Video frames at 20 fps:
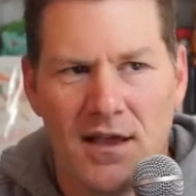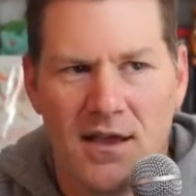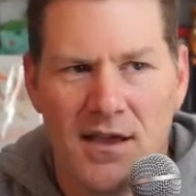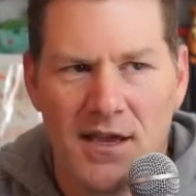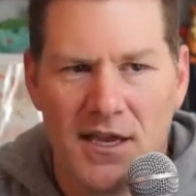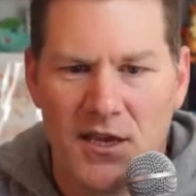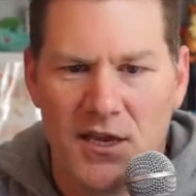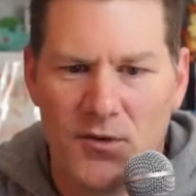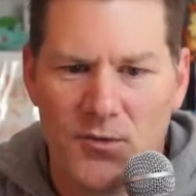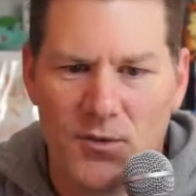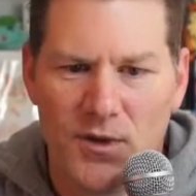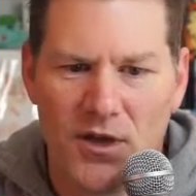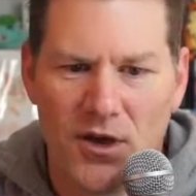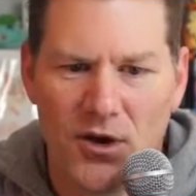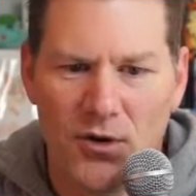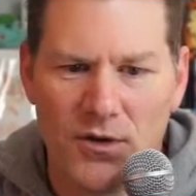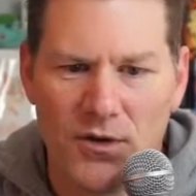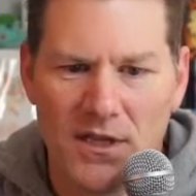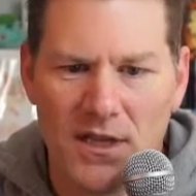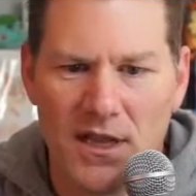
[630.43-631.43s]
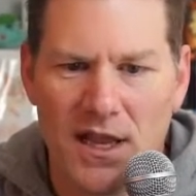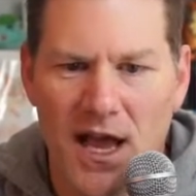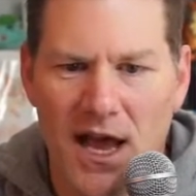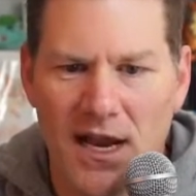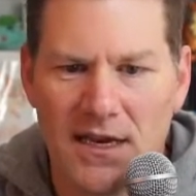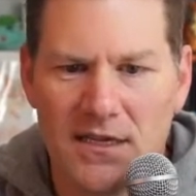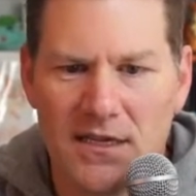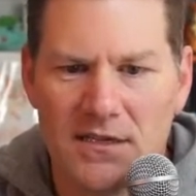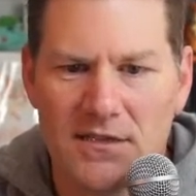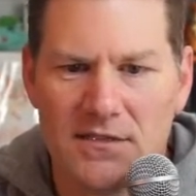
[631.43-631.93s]
Here we go with the
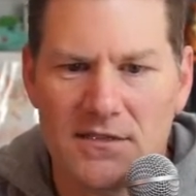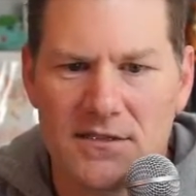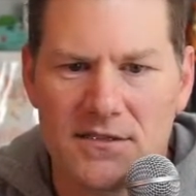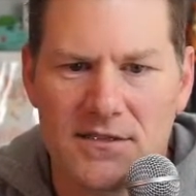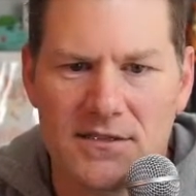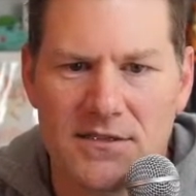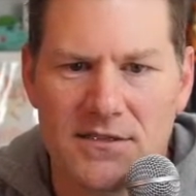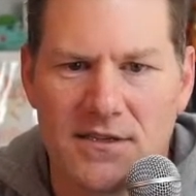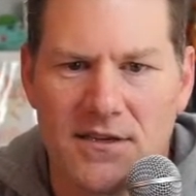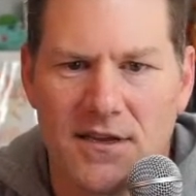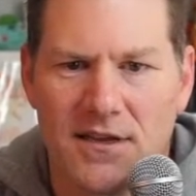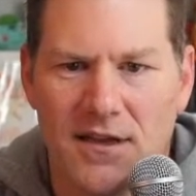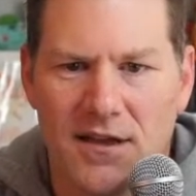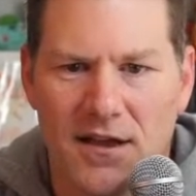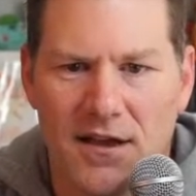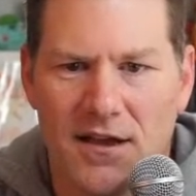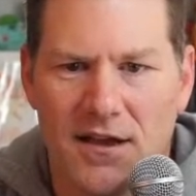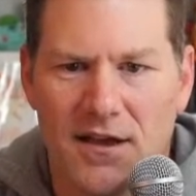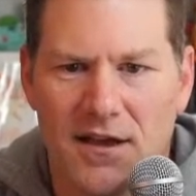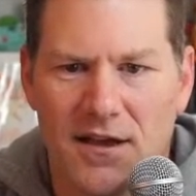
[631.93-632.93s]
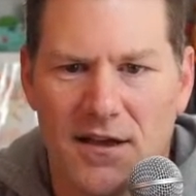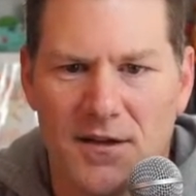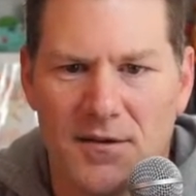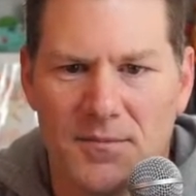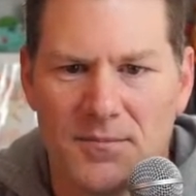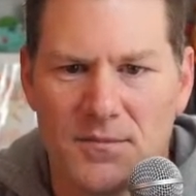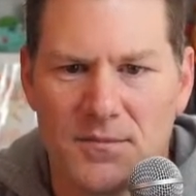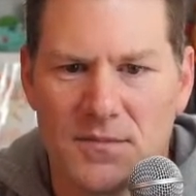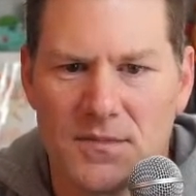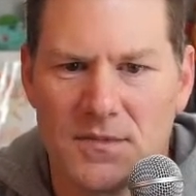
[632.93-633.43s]
Latias.
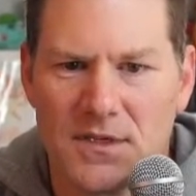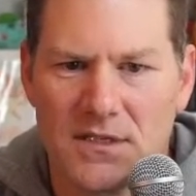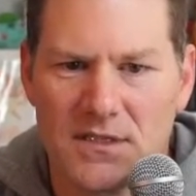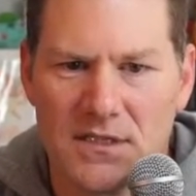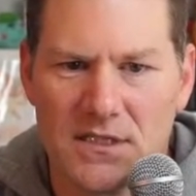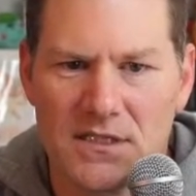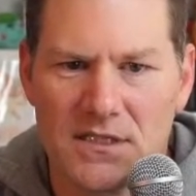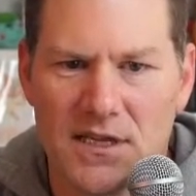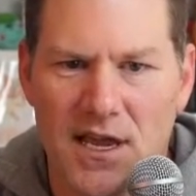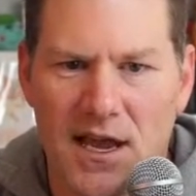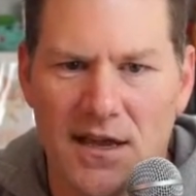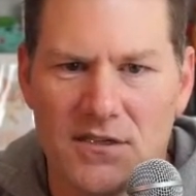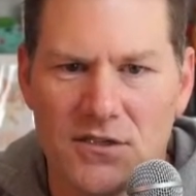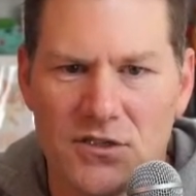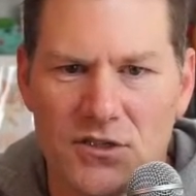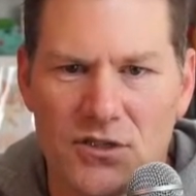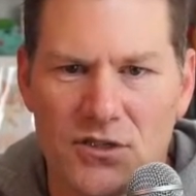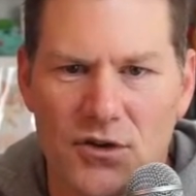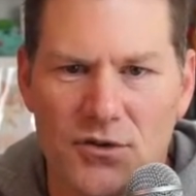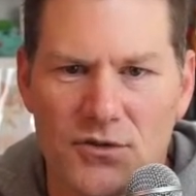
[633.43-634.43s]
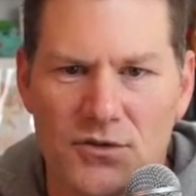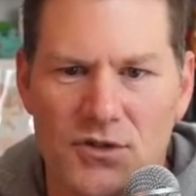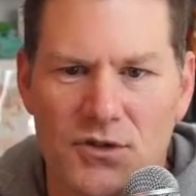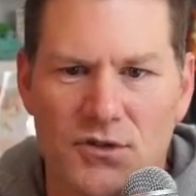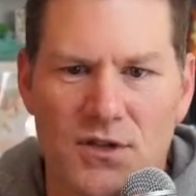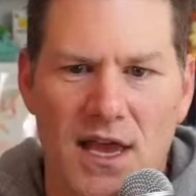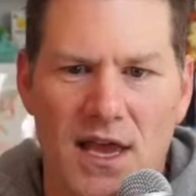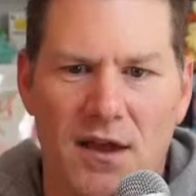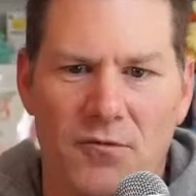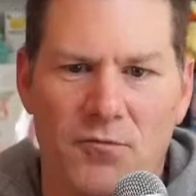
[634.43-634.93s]
This kind of shows you
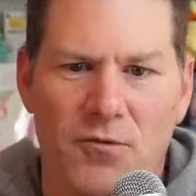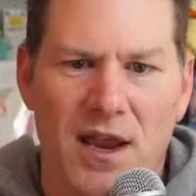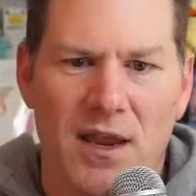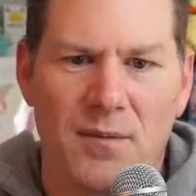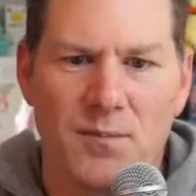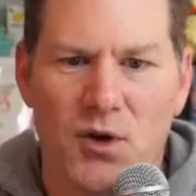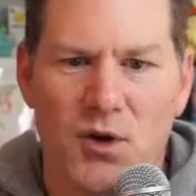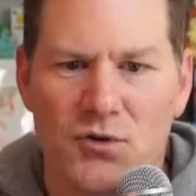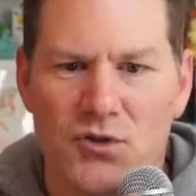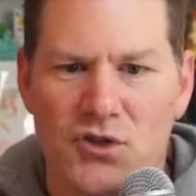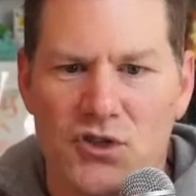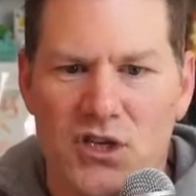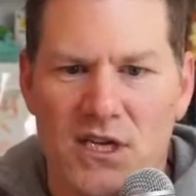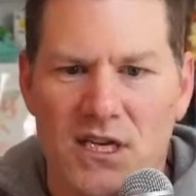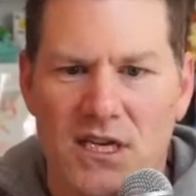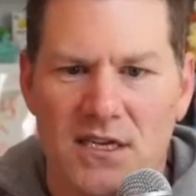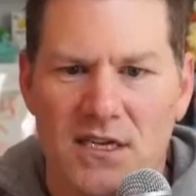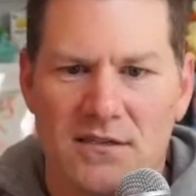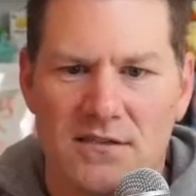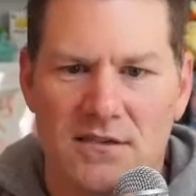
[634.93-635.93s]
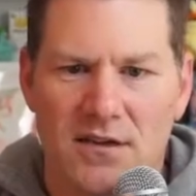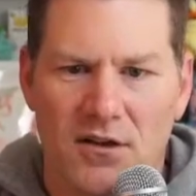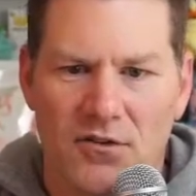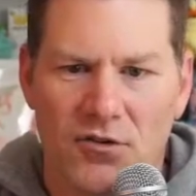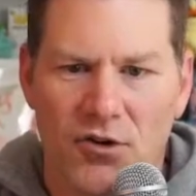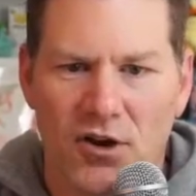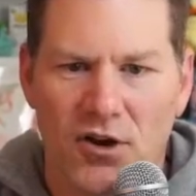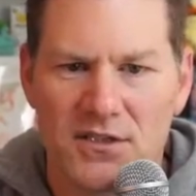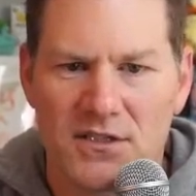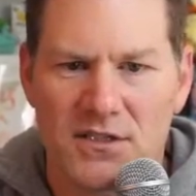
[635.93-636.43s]
that rainbow sheen
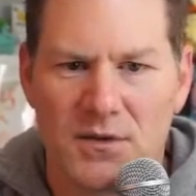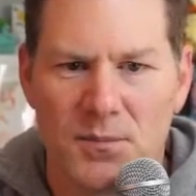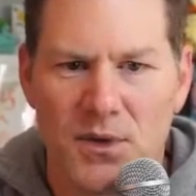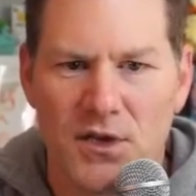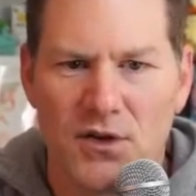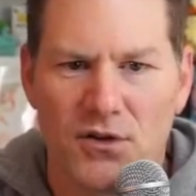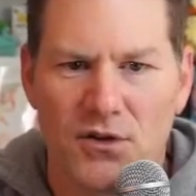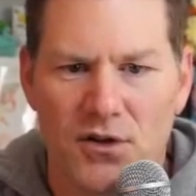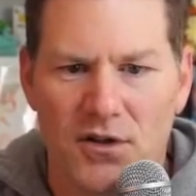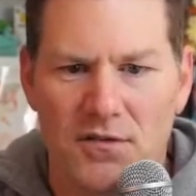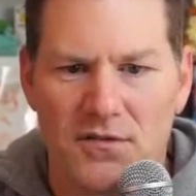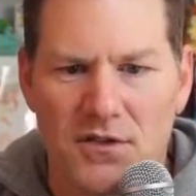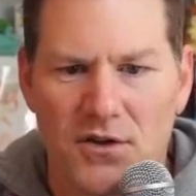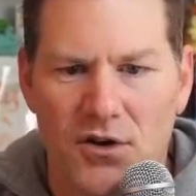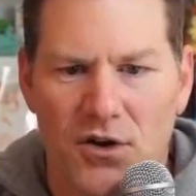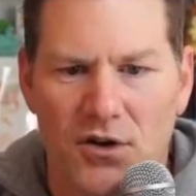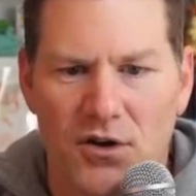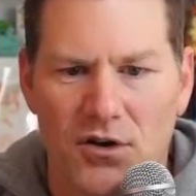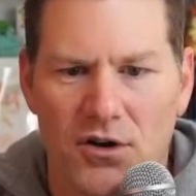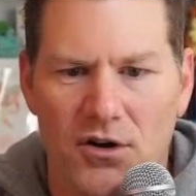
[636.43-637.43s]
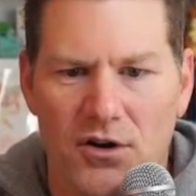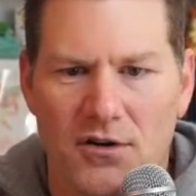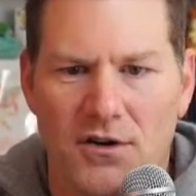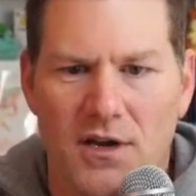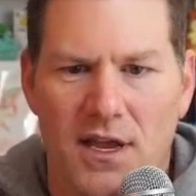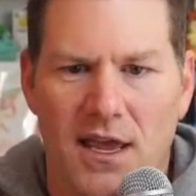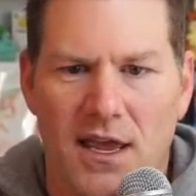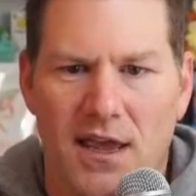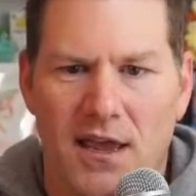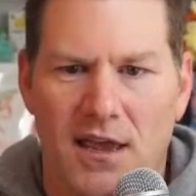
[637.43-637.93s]
across the middle of the
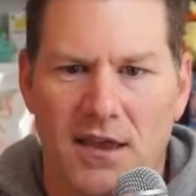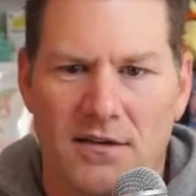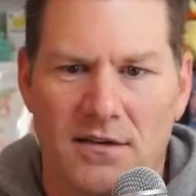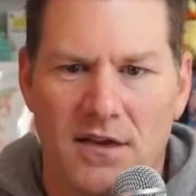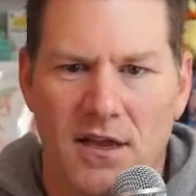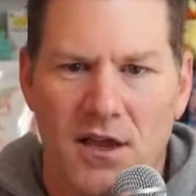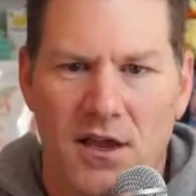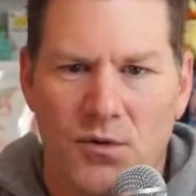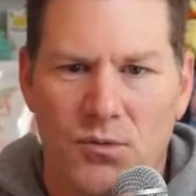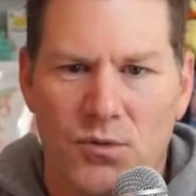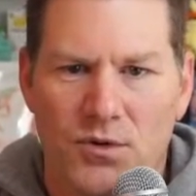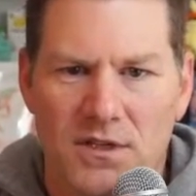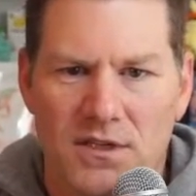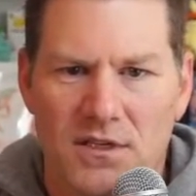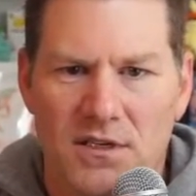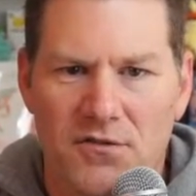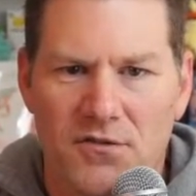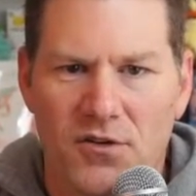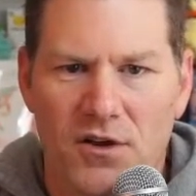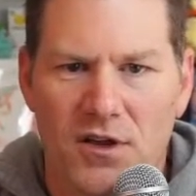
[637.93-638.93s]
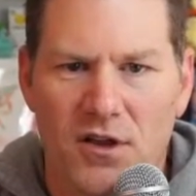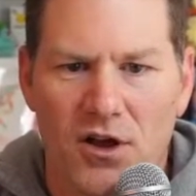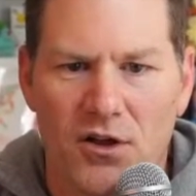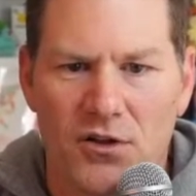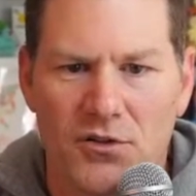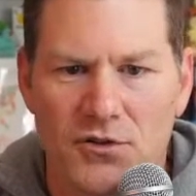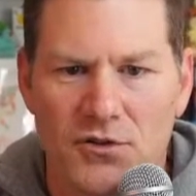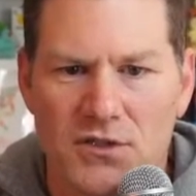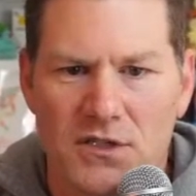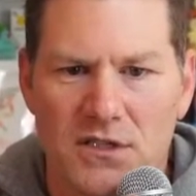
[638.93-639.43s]
card, and with the different
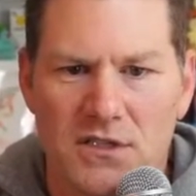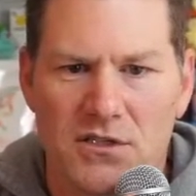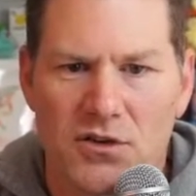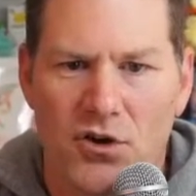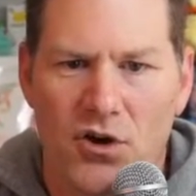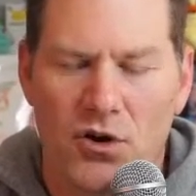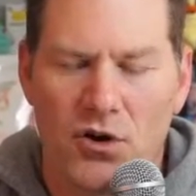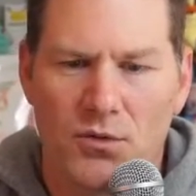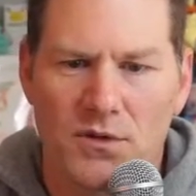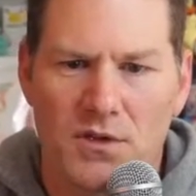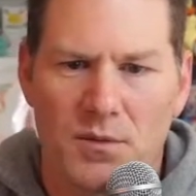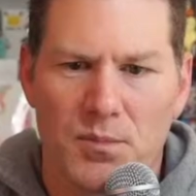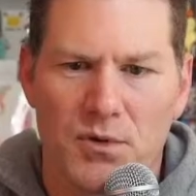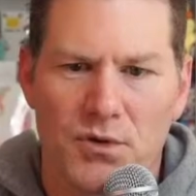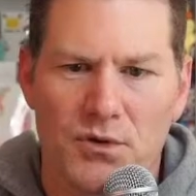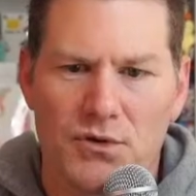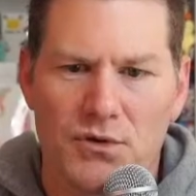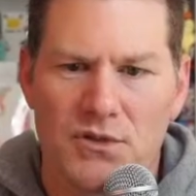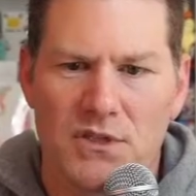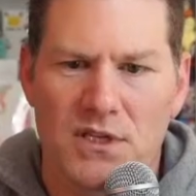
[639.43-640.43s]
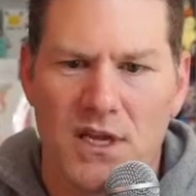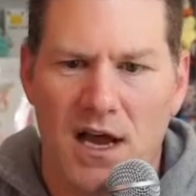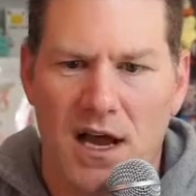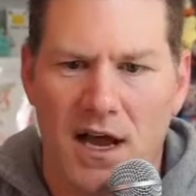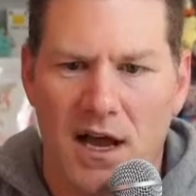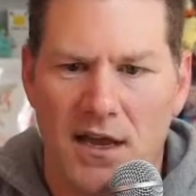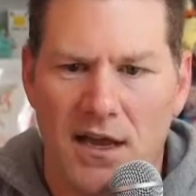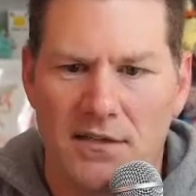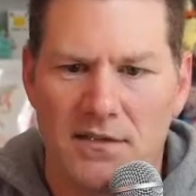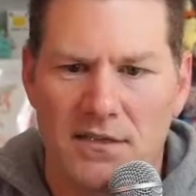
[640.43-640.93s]
colors in this card, with the blue
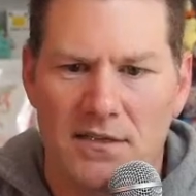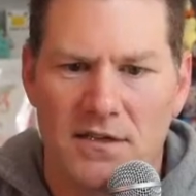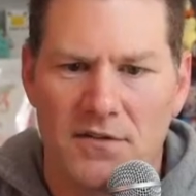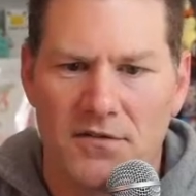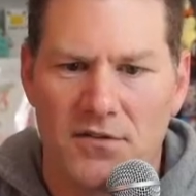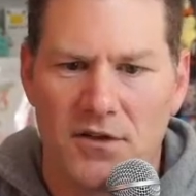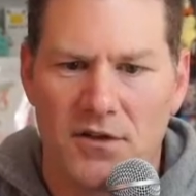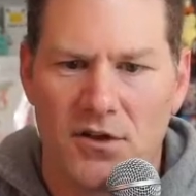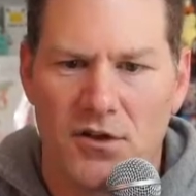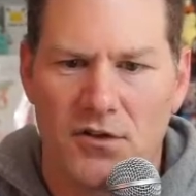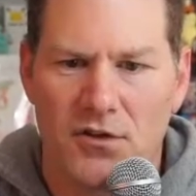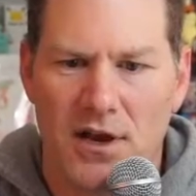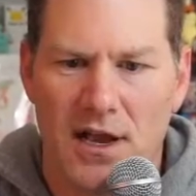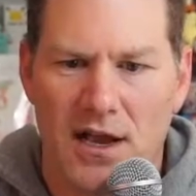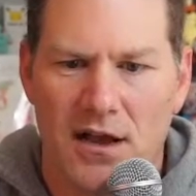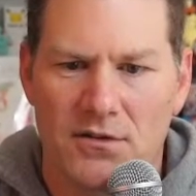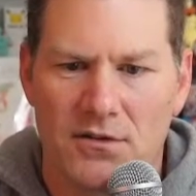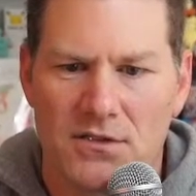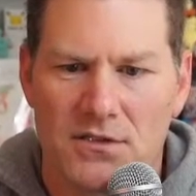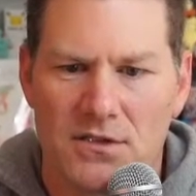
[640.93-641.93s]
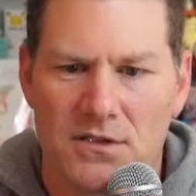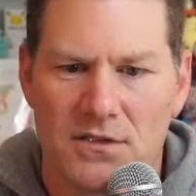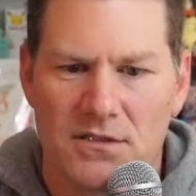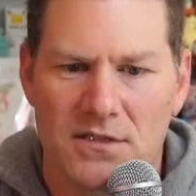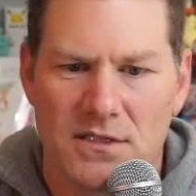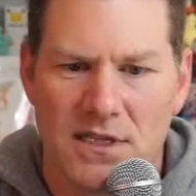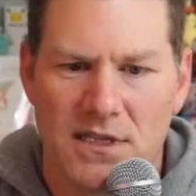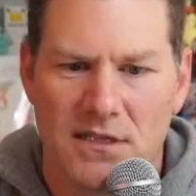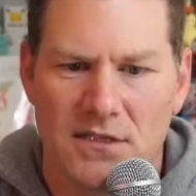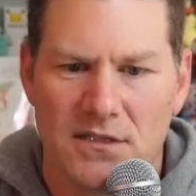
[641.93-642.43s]
sky, the different color houses,
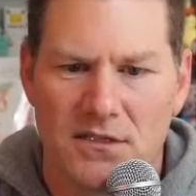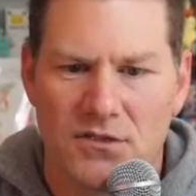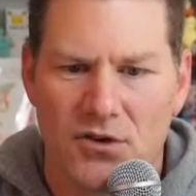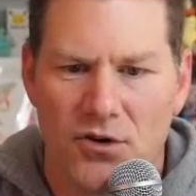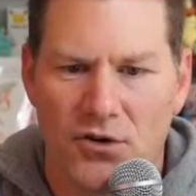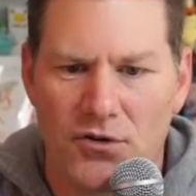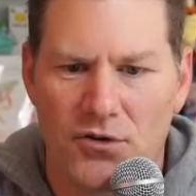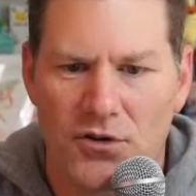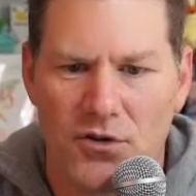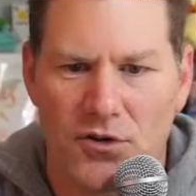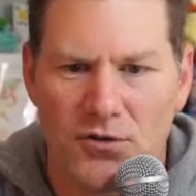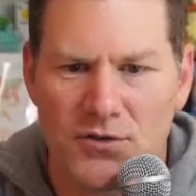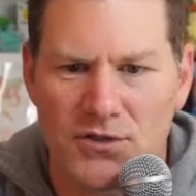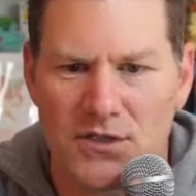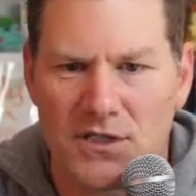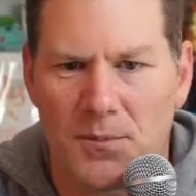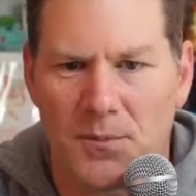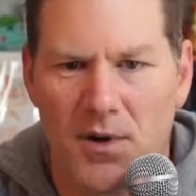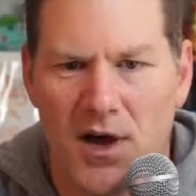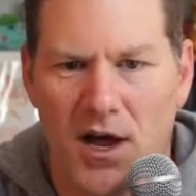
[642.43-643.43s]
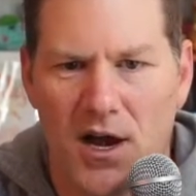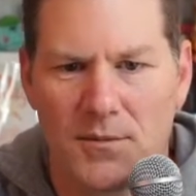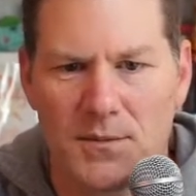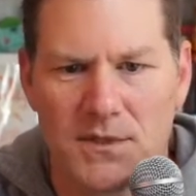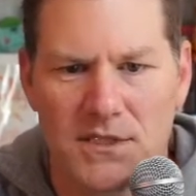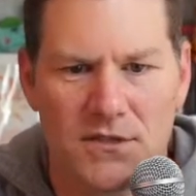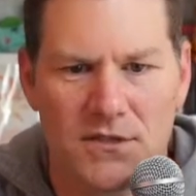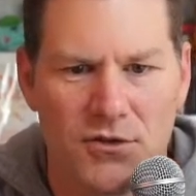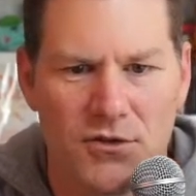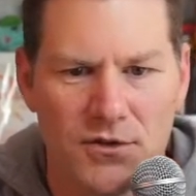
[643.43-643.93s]
and then the darker colors at the bottom,
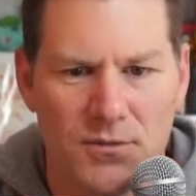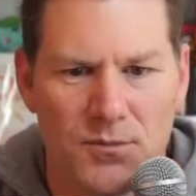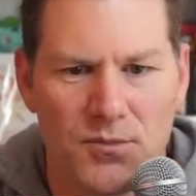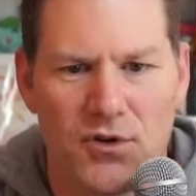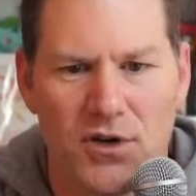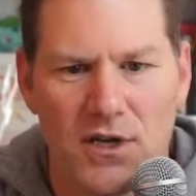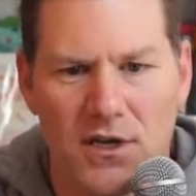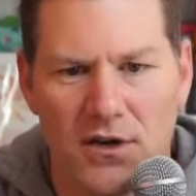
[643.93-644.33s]
it's looking pretty